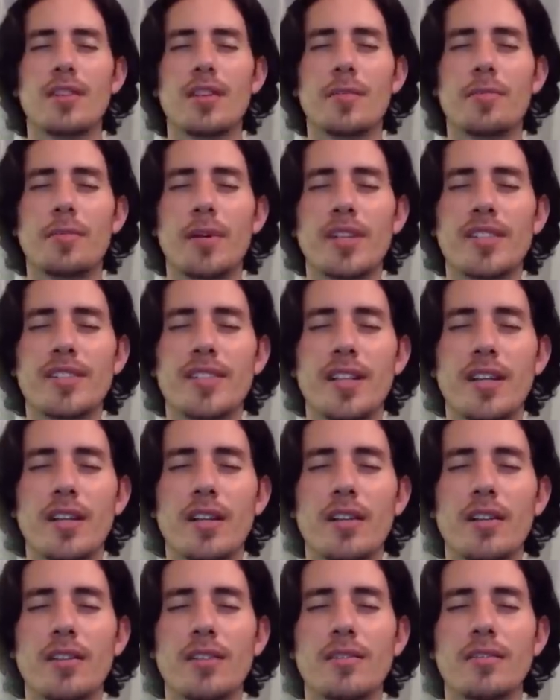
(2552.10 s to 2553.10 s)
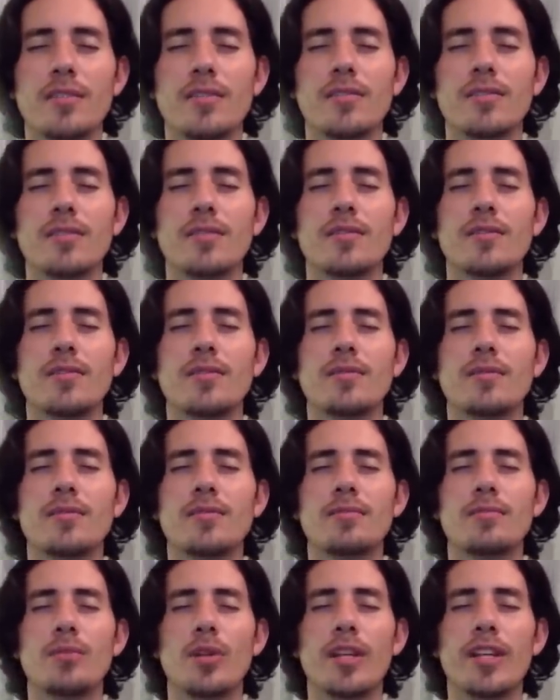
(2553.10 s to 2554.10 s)
in Brazil,
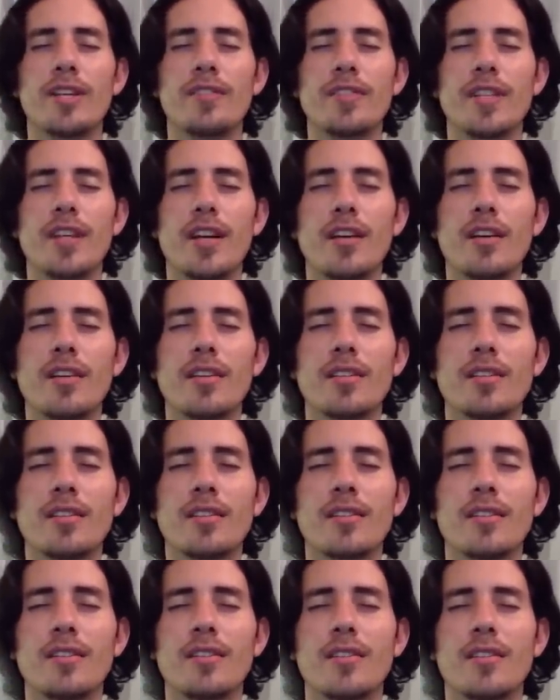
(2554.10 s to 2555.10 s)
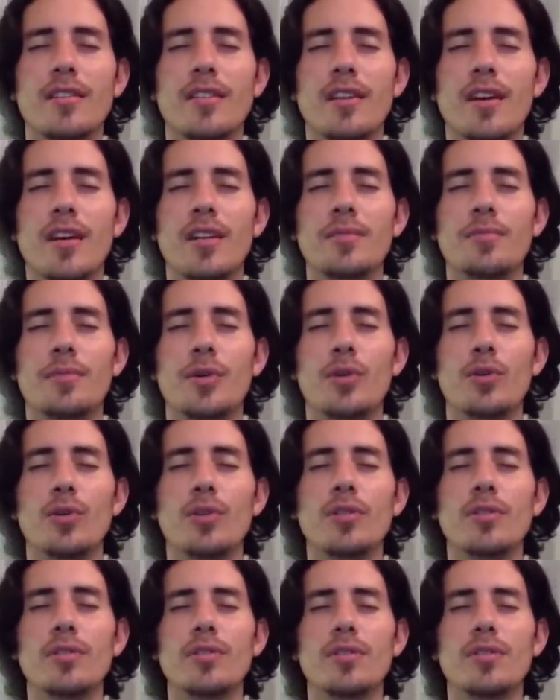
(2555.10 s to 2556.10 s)
Bolivia, and Peru.